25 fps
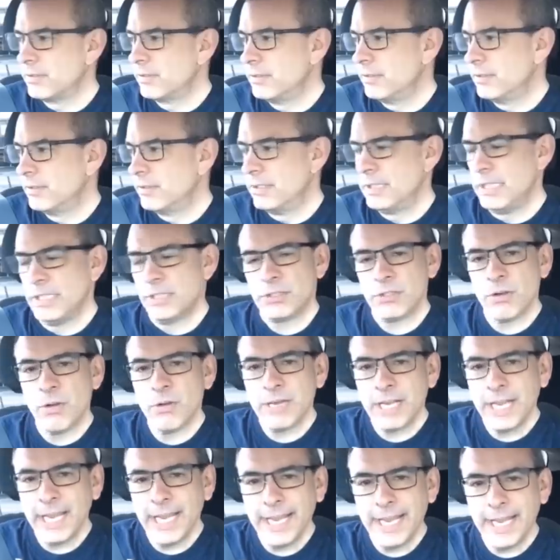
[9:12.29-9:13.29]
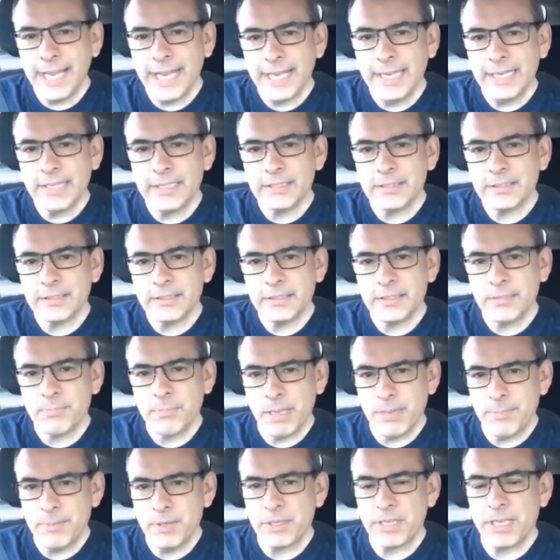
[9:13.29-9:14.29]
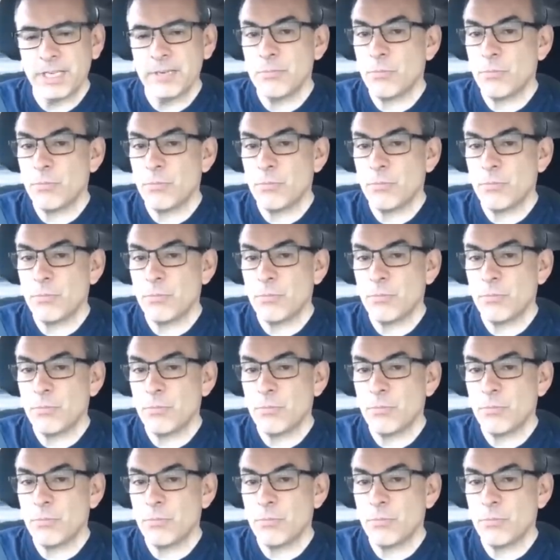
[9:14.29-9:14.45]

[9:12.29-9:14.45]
relapse, it's okay.